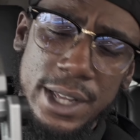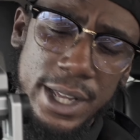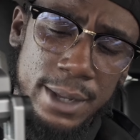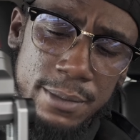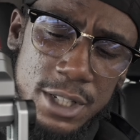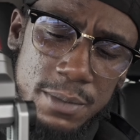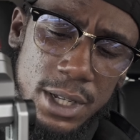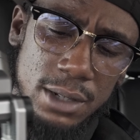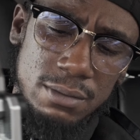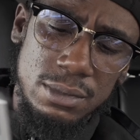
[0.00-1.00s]
It's a
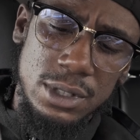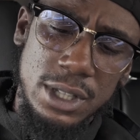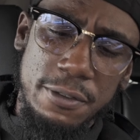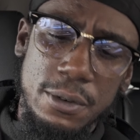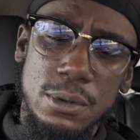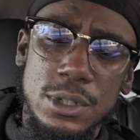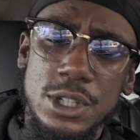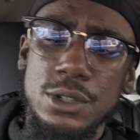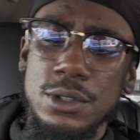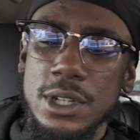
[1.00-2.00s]
bit difficult to
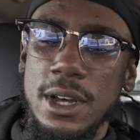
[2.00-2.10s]
use.